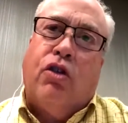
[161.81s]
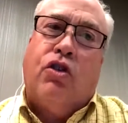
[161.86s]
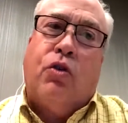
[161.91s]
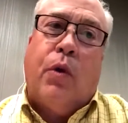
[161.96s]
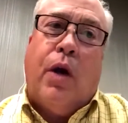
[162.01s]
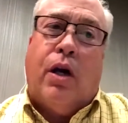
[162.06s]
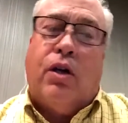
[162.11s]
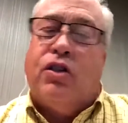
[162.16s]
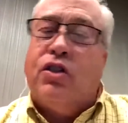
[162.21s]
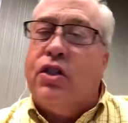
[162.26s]
So
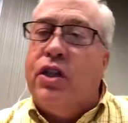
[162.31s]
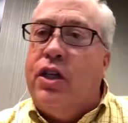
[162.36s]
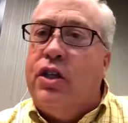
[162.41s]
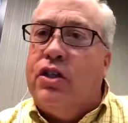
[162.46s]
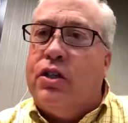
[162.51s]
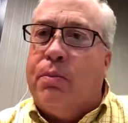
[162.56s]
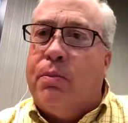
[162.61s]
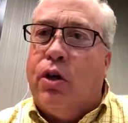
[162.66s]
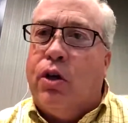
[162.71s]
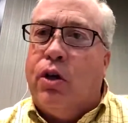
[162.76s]
we are seeing
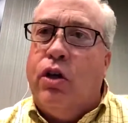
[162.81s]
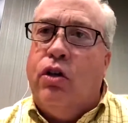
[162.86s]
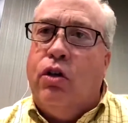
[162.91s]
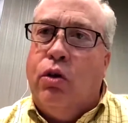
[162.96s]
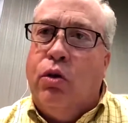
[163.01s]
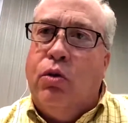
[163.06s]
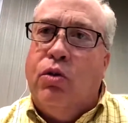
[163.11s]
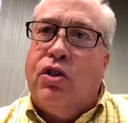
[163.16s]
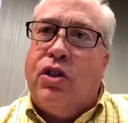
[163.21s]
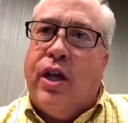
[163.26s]
some good
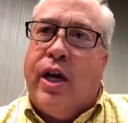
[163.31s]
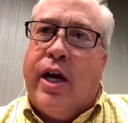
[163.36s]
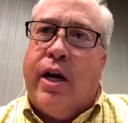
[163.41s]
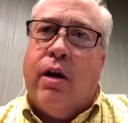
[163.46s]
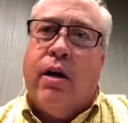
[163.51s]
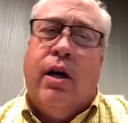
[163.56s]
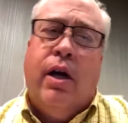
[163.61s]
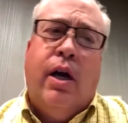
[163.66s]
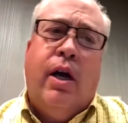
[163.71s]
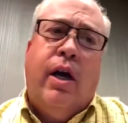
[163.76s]
news
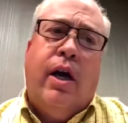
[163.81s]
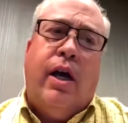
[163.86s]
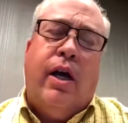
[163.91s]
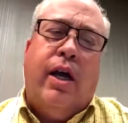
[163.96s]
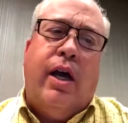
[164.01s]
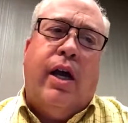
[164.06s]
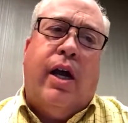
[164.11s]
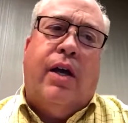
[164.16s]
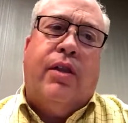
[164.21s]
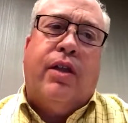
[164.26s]
there.
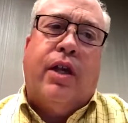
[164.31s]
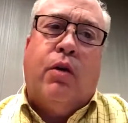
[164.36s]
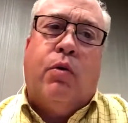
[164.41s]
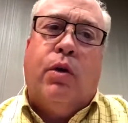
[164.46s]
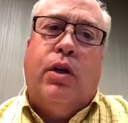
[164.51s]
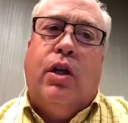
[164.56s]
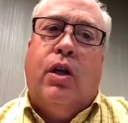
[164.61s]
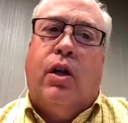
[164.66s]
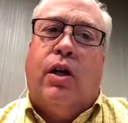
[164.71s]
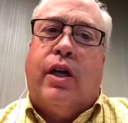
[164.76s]
And I think
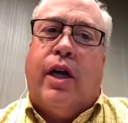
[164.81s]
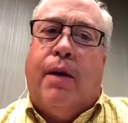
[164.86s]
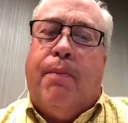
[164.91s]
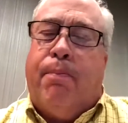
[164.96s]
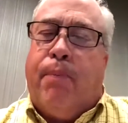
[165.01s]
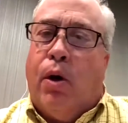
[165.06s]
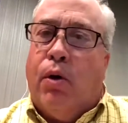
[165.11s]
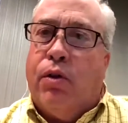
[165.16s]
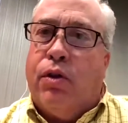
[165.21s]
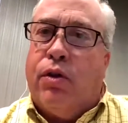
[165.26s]
when you look at
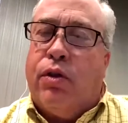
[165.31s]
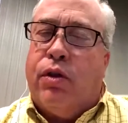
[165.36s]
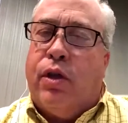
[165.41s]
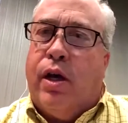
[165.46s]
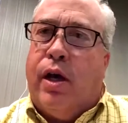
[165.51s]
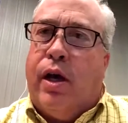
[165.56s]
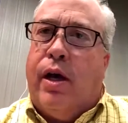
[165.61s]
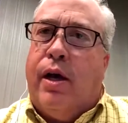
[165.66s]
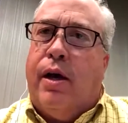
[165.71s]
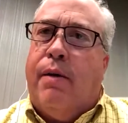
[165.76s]
both
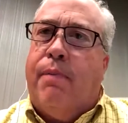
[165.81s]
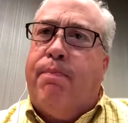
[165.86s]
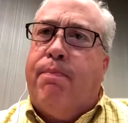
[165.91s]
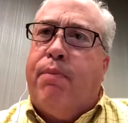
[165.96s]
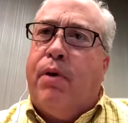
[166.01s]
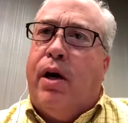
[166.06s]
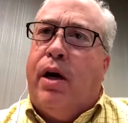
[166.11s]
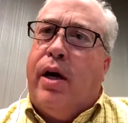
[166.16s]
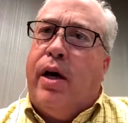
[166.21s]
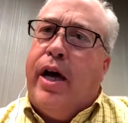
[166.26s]
the
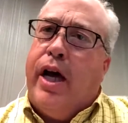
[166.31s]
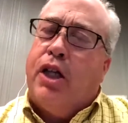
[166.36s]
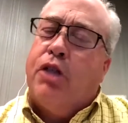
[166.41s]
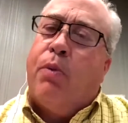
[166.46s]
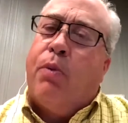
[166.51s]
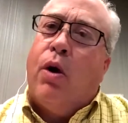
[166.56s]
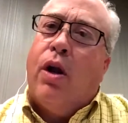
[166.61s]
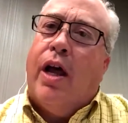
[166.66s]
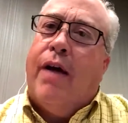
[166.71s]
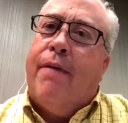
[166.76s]

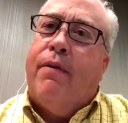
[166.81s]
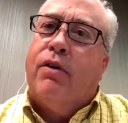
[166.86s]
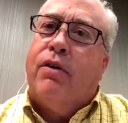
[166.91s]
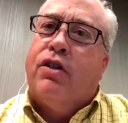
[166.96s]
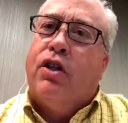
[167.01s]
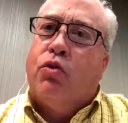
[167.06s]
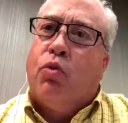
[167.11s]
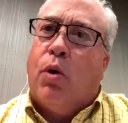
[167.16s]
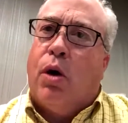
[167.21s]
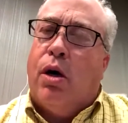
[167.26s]
export
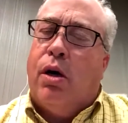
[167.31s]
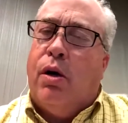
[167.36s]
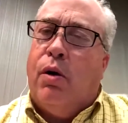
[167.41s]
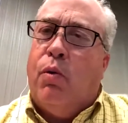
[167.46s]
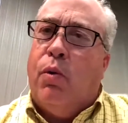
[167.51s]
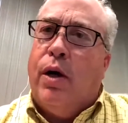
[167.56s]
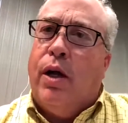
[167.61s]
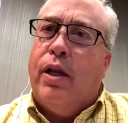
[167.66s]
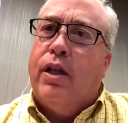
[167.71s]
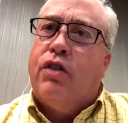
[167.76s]
levels as well
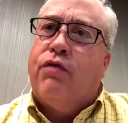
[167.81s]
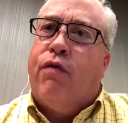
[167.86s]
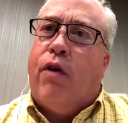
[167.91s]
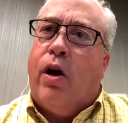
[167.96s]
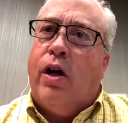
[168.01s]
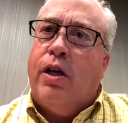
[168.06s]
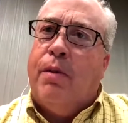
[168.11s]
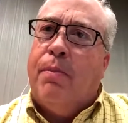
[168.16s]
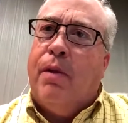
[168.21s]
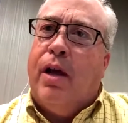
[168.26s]
as
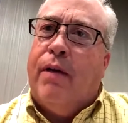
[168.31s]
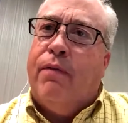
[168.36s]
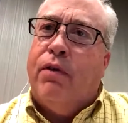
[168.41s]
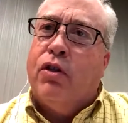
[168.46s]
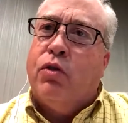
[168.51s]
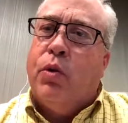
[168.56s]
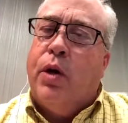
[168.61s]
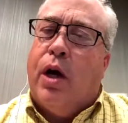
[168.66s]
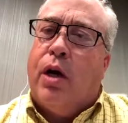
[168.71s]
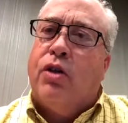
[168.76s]
volume
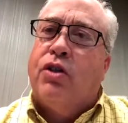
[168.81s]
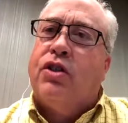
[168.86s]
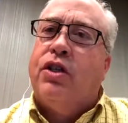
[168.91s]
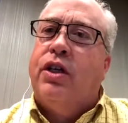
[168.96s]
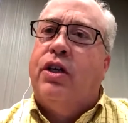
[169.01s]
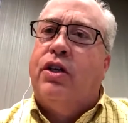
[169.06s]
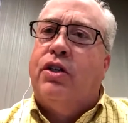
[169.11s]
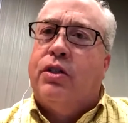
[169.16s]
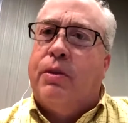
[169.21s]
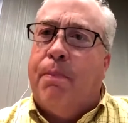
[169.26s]
levels, we are
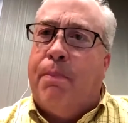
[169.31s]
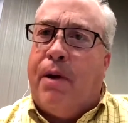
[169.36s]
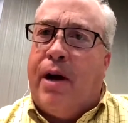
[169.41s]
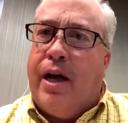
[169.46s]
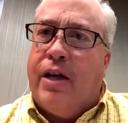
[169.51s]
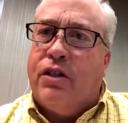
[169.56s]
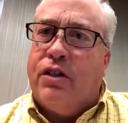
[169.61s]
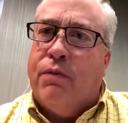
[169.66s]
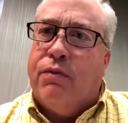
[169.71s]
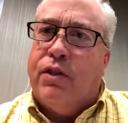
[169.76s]
seeing some
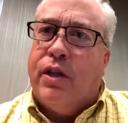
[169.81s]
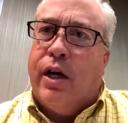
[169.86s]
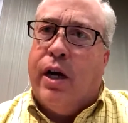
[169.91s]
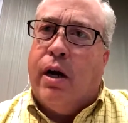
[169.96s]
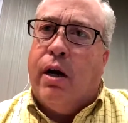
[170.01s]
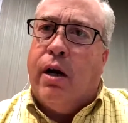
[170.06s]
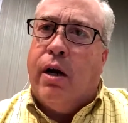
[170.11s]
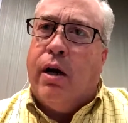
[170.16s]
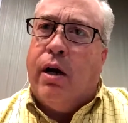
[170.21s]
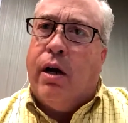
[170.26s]
positives
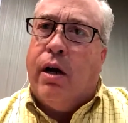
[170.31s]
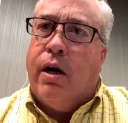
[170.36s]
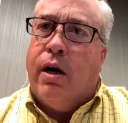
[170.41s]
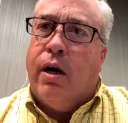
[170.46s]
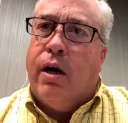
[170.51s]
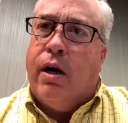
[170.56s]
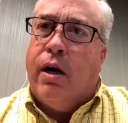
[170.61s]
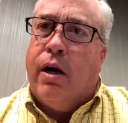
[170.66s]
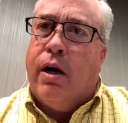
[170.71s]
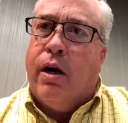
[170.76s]
there.
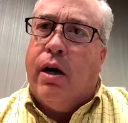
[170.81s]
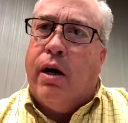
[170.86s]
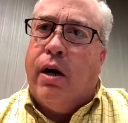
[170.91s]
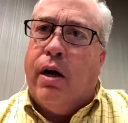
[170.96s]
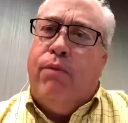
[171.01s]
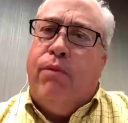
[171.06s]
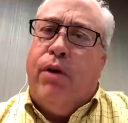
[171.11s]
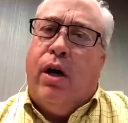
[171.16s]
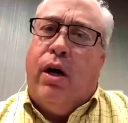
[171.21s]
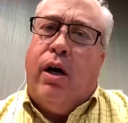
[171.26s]
So
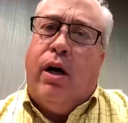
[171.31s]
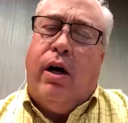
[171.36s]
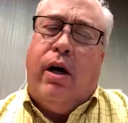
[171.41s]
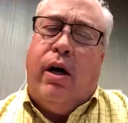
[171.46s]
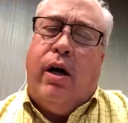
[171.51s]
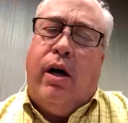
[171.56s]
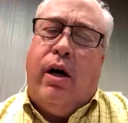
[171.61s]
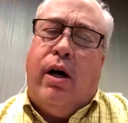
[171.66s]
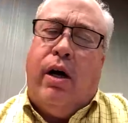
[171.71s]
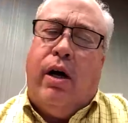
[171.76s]

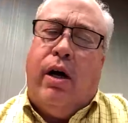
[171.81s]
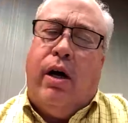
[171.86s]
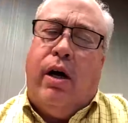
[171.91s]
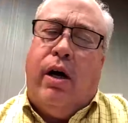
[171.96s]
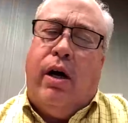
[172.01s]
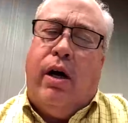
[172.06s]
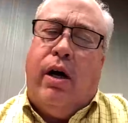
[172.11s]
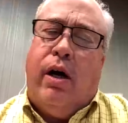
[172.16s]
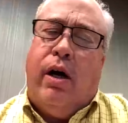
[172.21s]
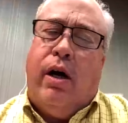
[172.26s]
export
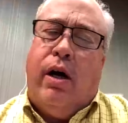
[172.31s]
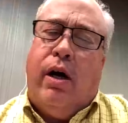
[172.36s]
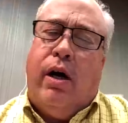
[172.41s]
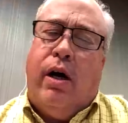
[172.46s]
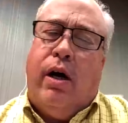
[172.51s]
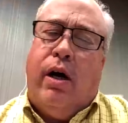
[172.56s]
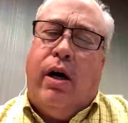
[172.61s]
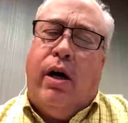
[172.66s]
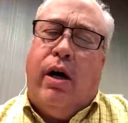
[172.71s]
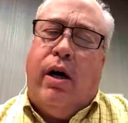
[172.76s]
values
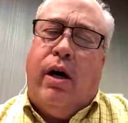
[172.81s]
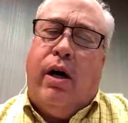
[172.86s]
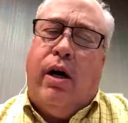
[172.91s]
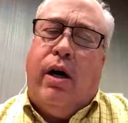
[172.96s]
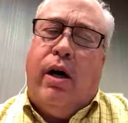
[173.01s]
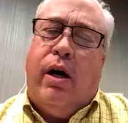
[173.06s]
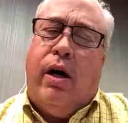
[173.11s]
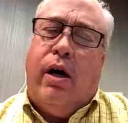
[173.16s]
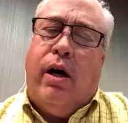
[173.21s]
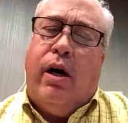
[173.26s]
also
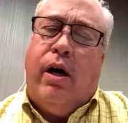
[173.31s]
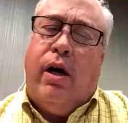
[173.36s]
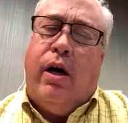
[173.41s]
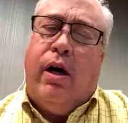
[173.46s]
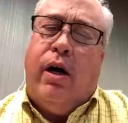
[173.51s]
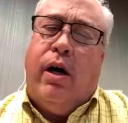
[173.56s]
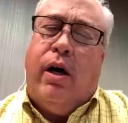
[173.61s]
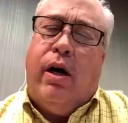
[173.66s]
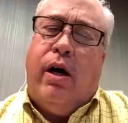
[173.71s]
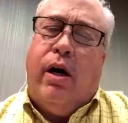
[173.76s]
showing some
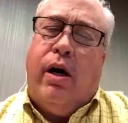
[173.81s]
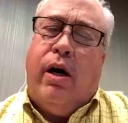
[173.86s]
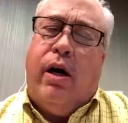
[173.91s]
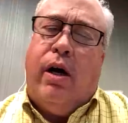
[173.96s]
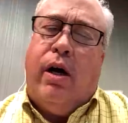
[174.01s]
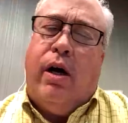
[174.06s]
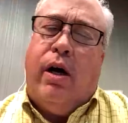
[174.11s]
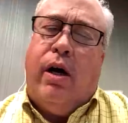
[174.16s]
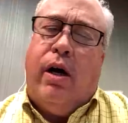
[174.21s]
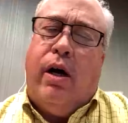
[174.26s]

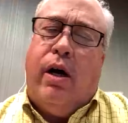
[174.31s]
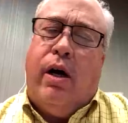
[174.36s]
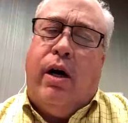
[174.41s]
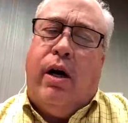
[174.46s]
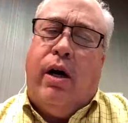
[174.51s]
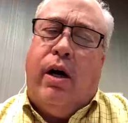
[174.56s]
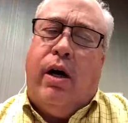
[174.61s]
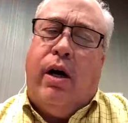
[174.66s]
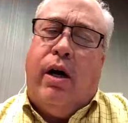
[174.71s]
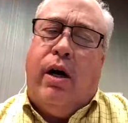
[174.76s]
modest growth
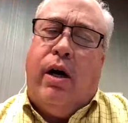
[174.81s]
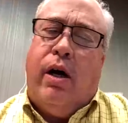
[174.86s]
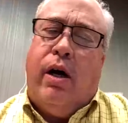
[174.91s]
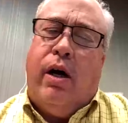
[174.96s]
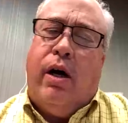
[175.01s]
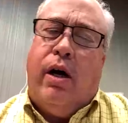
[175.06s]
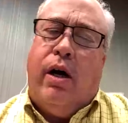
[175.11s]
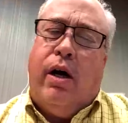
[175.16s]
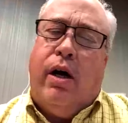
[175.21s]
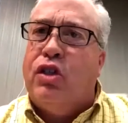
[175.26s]
relative
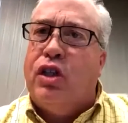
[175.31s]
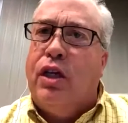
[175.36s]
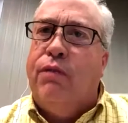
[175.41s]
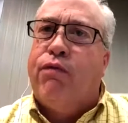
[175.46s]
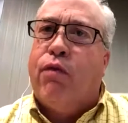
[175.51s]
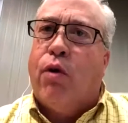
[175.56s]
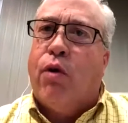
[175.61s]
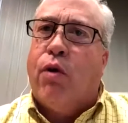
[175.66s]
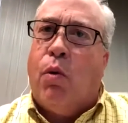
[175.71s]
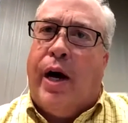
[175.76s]
to what we've
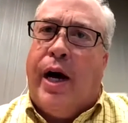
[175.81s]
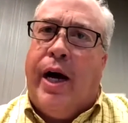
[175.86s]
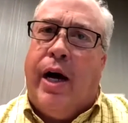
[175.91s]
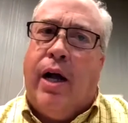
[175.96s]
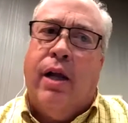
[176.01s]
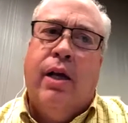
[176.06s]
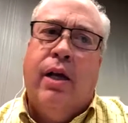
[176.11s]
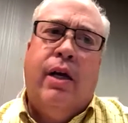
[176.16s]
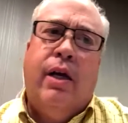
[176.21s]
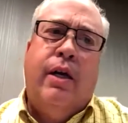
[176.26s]
seen for a
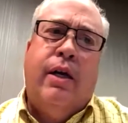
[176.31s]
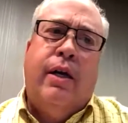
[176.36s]
while.